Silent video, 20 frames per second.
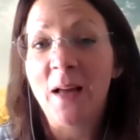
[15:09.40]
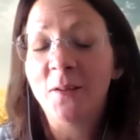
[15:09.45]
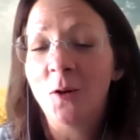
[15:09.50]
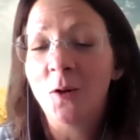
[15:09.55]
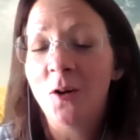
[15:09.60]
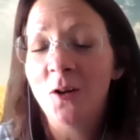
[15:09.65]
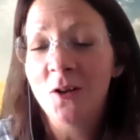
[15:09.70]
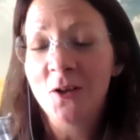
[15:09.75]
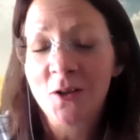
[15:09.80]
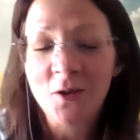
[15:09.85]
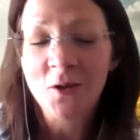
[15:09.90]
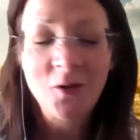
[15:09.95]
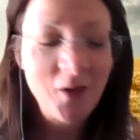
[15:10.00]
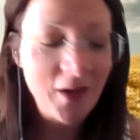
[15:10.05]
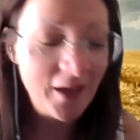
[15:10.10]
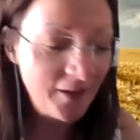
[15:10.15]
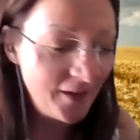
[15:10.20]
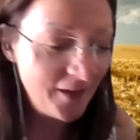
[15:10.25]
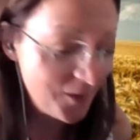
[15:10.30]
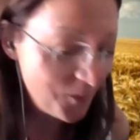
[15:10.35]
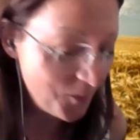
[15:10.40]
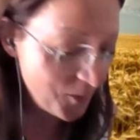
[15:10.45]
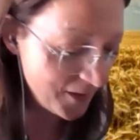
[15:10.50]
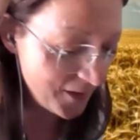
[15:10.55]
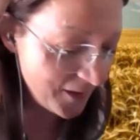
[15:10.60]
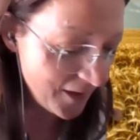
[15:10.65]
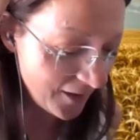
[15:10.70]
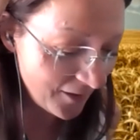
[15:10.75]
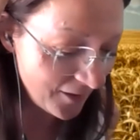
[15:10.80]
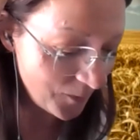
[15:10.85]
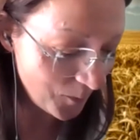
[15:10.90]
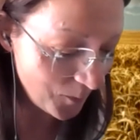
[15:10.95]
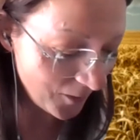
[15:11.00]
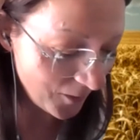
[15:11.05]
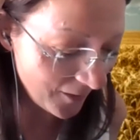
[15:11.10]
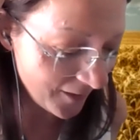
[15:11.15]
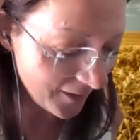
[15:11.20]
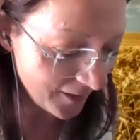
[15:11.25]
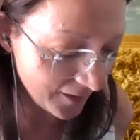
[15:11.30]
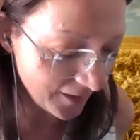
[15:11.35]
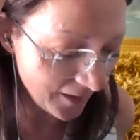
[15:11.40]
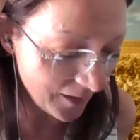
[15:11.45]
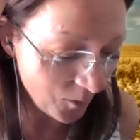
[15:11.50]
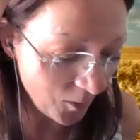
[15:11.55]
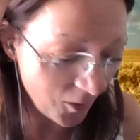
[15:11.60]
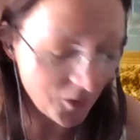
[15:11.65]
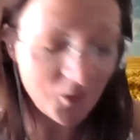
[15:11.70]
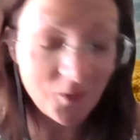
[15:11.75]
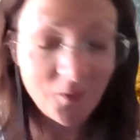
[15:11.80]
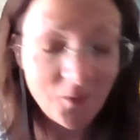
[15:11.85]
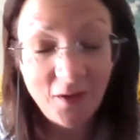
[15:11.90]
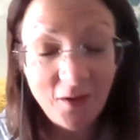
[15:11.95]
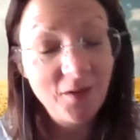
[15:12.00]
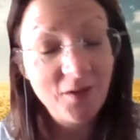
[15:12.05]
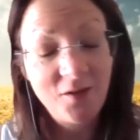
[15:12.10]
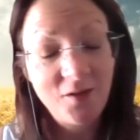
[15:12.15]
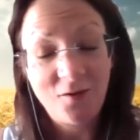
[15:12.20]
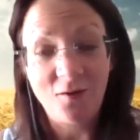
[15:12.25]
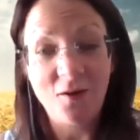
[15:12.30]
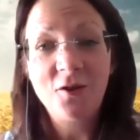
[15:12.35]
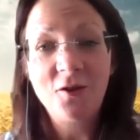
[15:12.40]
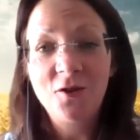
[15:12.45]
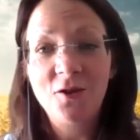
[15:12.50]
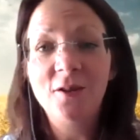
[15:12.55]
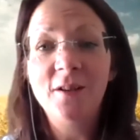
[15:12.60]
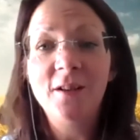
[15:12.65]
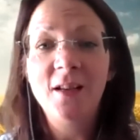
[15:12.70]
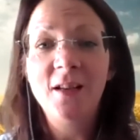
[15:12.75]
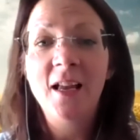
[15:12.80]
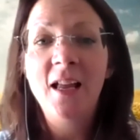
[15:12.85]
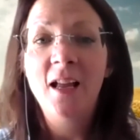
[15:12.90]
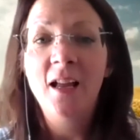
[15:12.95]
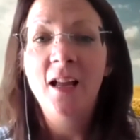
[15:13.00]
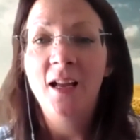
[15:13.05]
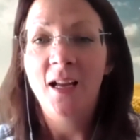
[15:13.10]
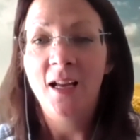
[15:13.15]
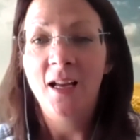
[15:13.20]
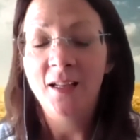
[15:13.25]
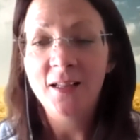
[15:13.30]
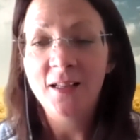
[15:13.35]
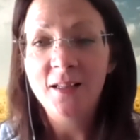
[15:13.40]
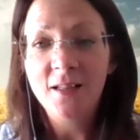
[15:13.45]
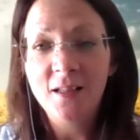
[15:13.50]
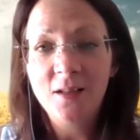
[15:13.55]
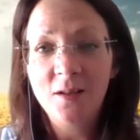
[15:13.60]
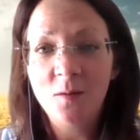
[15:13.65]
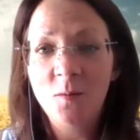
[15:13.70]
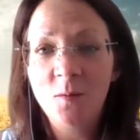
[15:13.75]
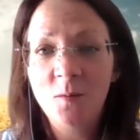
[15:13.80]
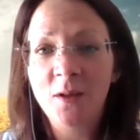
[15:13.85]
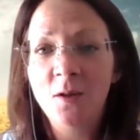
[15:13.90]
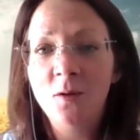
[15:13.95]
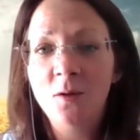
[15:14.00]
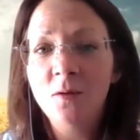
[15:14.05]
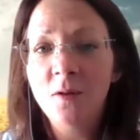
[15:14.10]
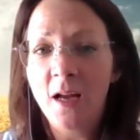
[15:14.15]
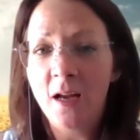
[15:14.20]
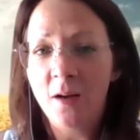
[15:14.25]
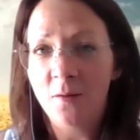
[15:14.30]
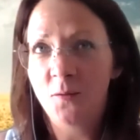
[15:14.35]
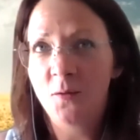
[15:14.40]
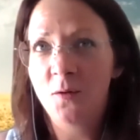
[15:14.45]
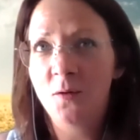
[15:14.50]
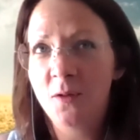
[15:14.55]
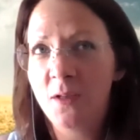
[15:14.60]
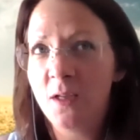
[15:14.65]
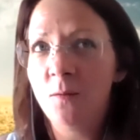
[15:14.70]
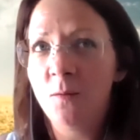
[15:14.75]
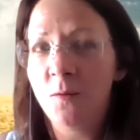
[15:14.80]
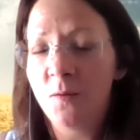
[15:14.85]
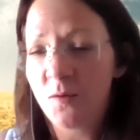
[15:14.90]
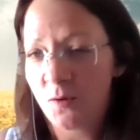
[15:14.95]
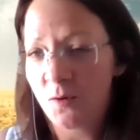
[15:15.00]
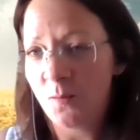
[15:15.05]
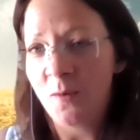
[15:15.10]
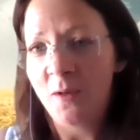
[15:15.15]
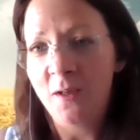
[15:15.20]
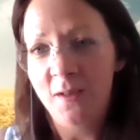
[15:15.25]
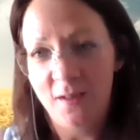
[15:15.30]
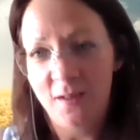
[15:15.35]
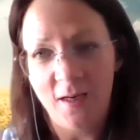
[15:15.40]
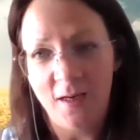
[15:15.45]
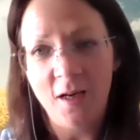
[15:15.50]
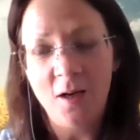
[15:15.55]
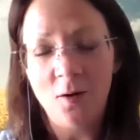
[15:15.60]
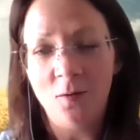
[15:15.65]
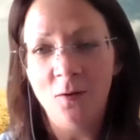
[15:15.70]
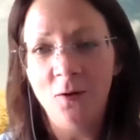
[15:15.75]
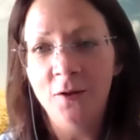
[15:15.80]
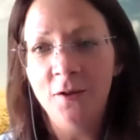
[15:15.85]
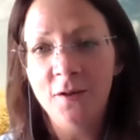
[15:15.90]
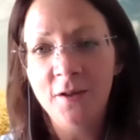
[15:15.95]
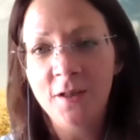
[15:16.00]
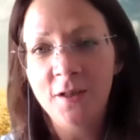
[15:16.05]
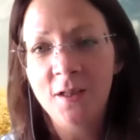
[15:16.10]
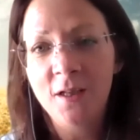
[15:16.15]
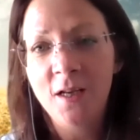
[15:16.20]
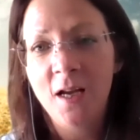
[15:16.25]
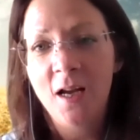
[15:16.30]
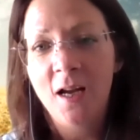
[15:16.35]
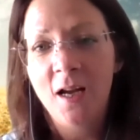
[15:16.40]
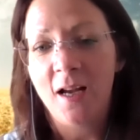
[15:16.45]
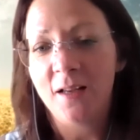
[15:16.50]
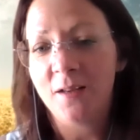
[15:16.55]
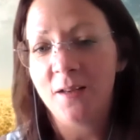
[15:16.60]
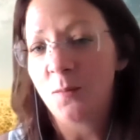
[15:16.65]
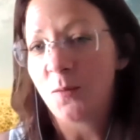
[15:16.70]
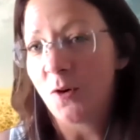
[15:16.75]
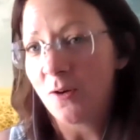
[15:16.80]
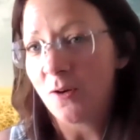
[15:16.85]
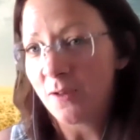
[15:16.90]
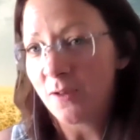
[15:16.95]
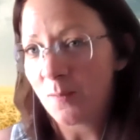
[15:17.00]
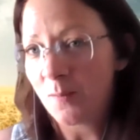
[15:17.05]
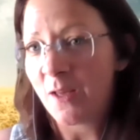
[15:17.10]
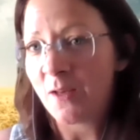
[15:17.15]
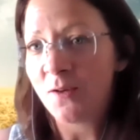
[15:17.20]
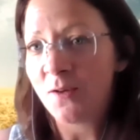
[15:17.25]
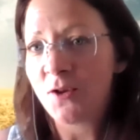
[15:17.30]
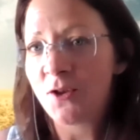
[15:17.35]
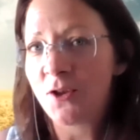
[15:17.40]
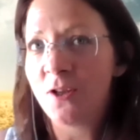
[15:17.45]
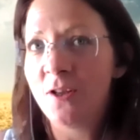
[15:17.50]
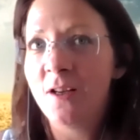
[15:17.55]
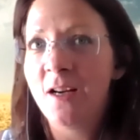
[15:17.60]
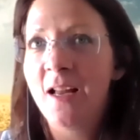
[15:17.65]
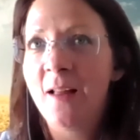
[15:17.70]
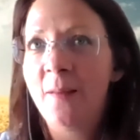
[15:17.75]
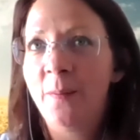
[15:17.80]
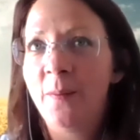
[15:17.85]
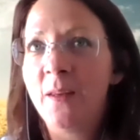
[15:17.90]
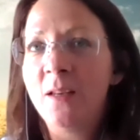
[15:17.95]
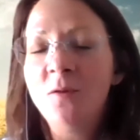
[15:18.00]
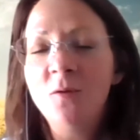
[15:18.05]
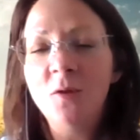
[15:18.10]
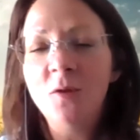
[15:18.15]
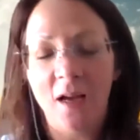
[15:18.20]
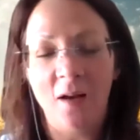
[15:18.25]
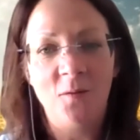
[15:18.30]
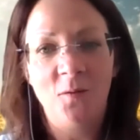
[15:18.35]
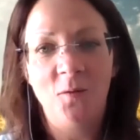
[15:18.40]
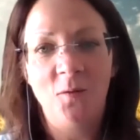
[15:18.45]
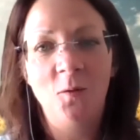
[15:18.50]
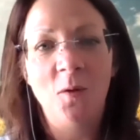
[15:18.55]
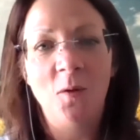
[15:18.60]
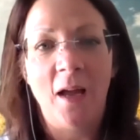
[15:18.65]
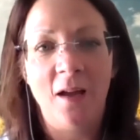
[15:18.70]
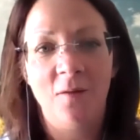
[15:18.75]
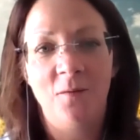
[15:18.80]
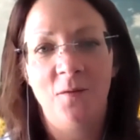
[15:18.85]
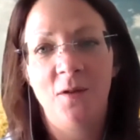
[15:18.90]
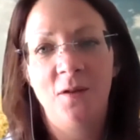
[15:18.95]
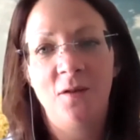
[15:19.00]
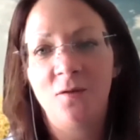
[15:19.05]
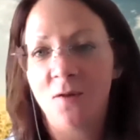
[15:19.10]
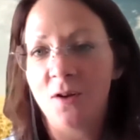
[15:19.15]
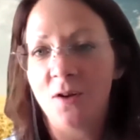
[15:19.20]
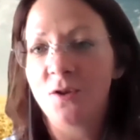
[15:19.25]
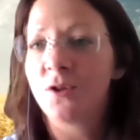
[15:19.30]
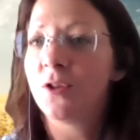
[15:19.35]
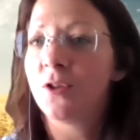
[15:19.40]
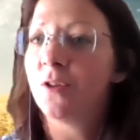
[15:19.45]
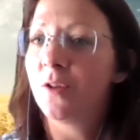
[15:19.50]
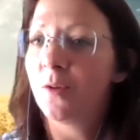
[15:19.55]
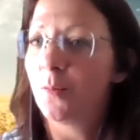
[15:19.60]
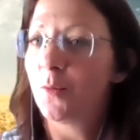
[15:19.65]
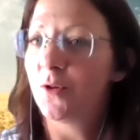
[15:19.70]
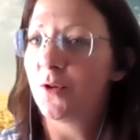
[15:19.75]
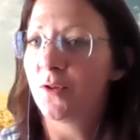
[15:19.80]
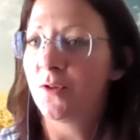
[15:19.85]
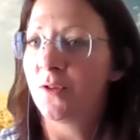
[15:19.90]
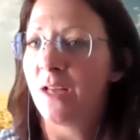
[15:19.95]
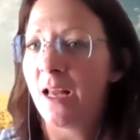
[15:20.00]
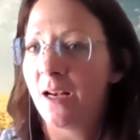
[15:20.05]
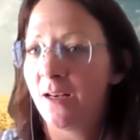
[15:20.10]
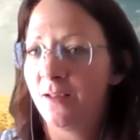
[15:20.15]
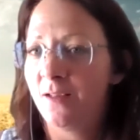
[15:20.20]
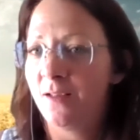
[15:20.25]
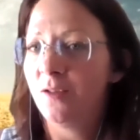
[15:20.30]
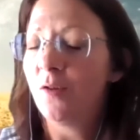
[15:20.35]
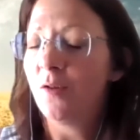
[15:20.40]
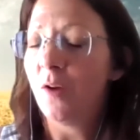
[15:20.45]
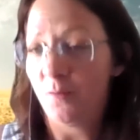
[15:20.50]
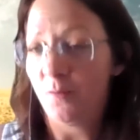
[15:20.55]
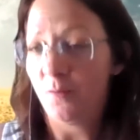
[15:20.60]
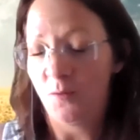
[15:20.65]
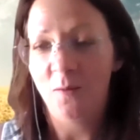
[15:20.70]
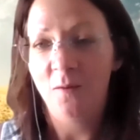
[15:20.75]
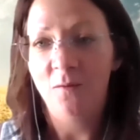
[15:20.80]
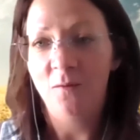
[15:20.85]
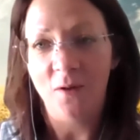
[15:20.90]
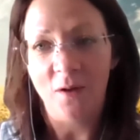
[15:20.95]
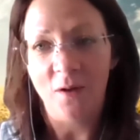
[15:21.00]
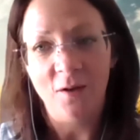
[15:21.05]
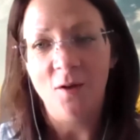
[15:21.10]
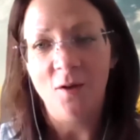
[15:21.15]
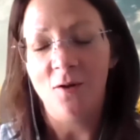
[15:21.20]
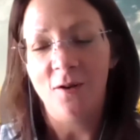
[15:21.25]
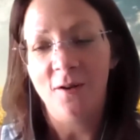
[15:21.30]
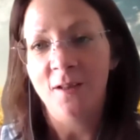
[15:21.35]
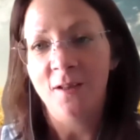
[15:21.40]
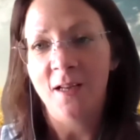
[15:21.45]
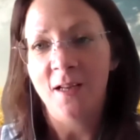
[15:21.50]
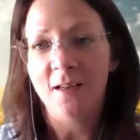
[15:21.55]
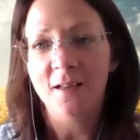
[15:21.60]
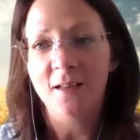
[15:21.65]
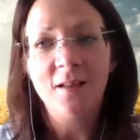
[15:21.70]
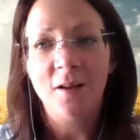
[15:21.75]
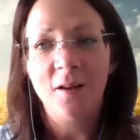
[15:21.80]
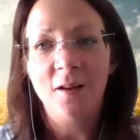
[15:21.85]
But also, and this was another part, also very structured. And this is when you have to deal with so many stakeholders as a product manager, then you have to have a structured personality. You have to be very organized.